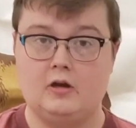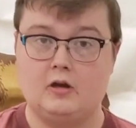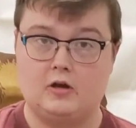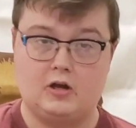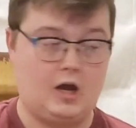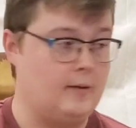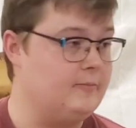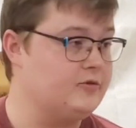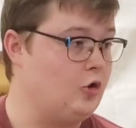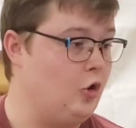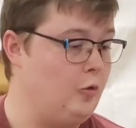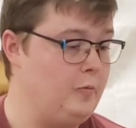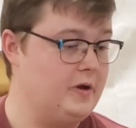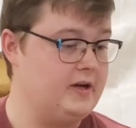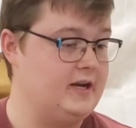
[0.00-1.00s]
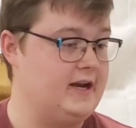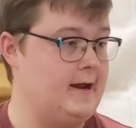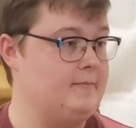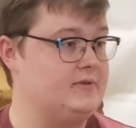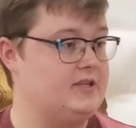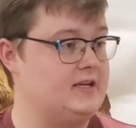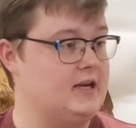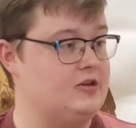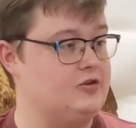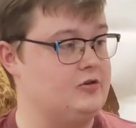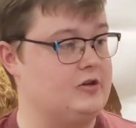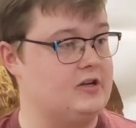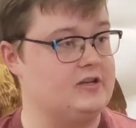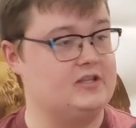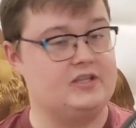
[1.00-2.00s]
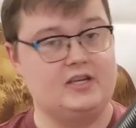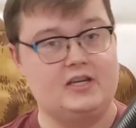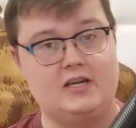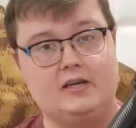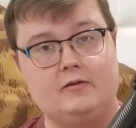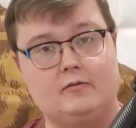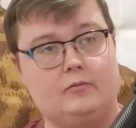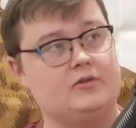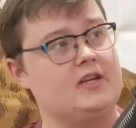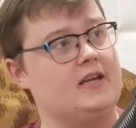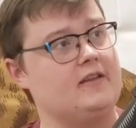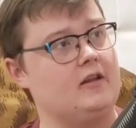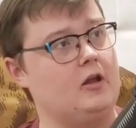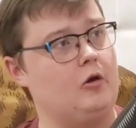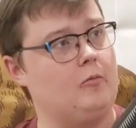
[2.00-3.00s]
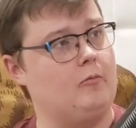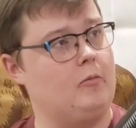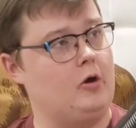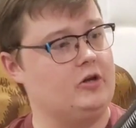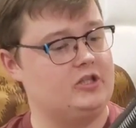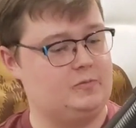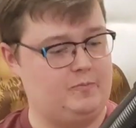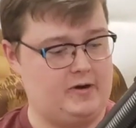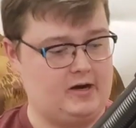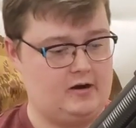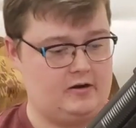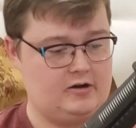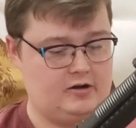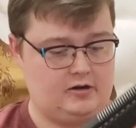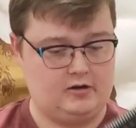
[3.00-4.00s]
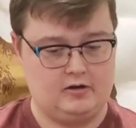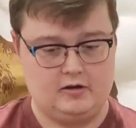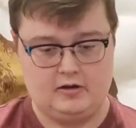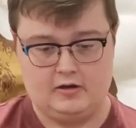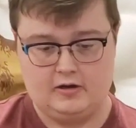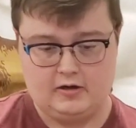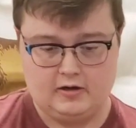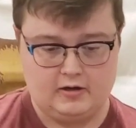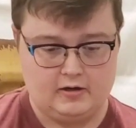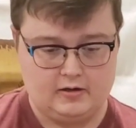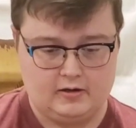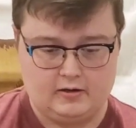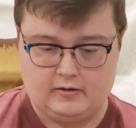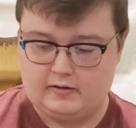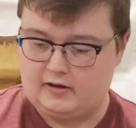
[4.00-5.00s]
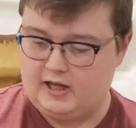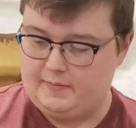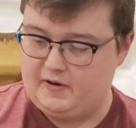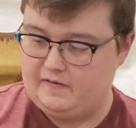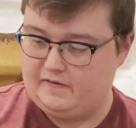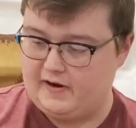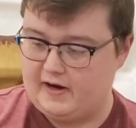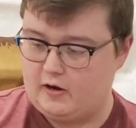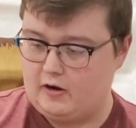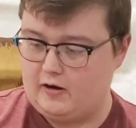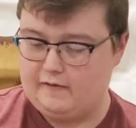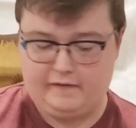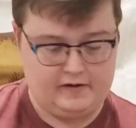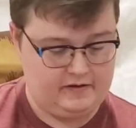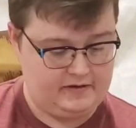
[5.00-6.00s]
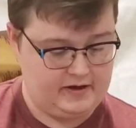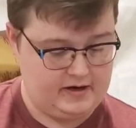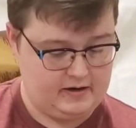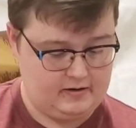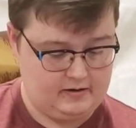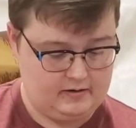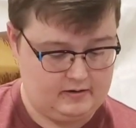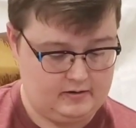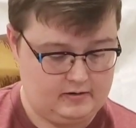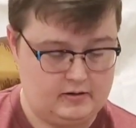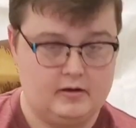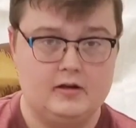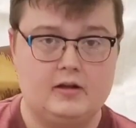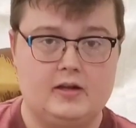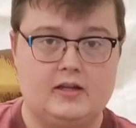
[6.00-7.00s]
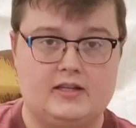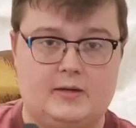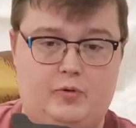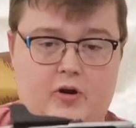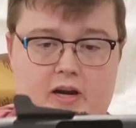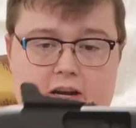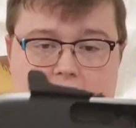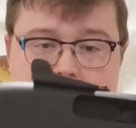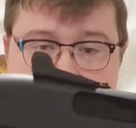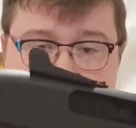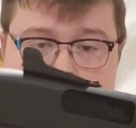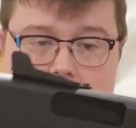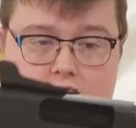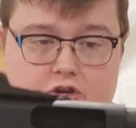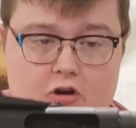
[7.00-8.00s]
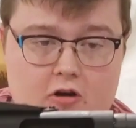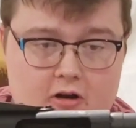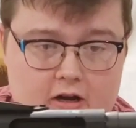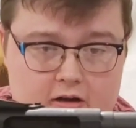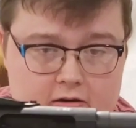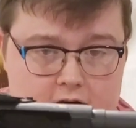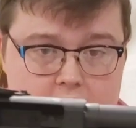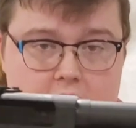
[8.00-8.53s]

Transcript: Comes open and empty, as you can see. Take the little Mossberg clippy thing off it there. It's a pretty nice looking shotgun.